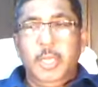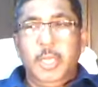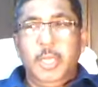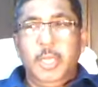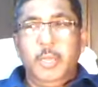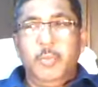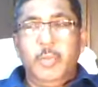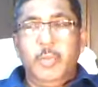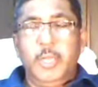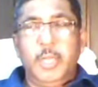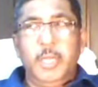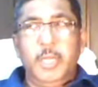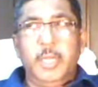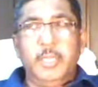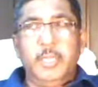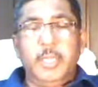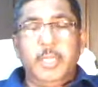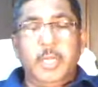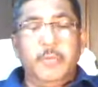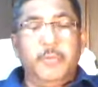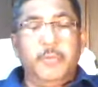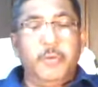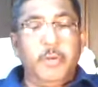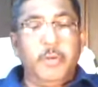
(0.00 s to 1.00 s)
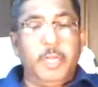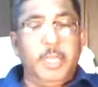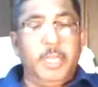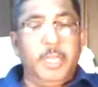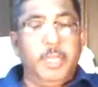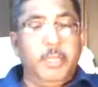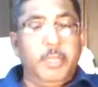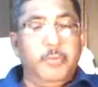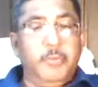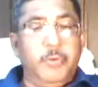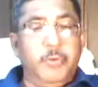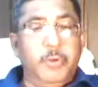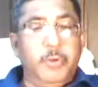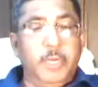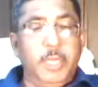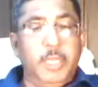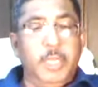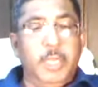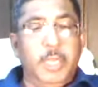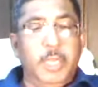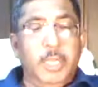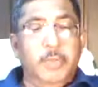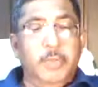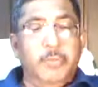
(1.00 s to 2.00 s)
uh, we read that for ye, for,
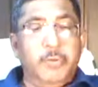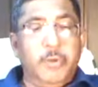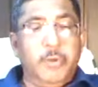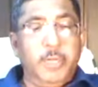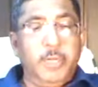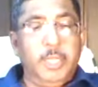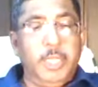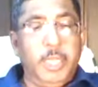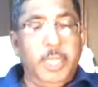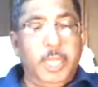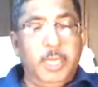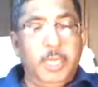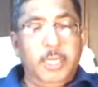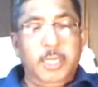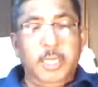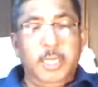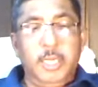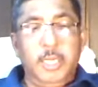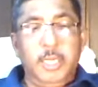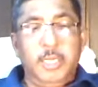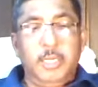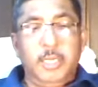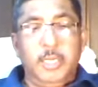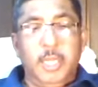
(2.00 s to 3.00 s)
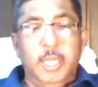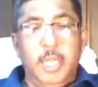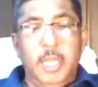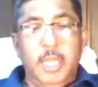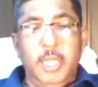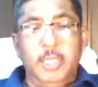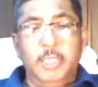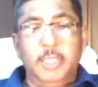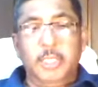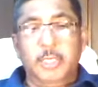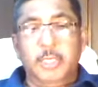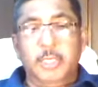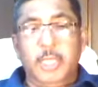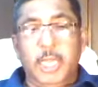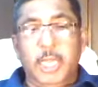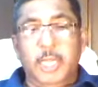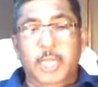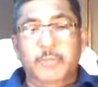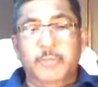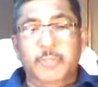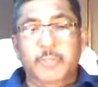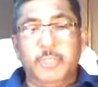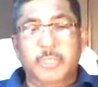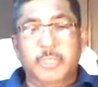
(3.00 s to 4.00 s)
ye, for ye are dead, and your
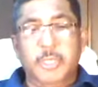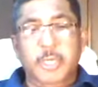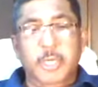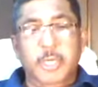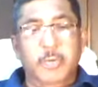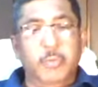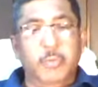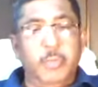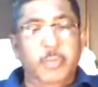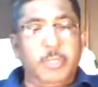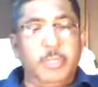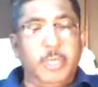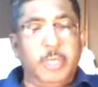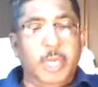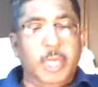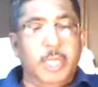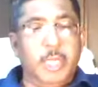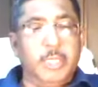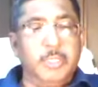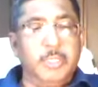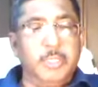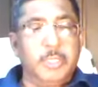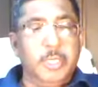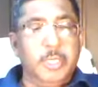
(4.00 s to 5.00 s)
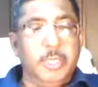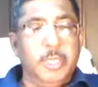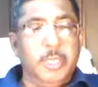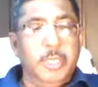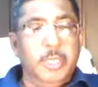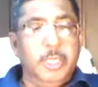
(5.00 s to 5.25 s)
life is hid with Christ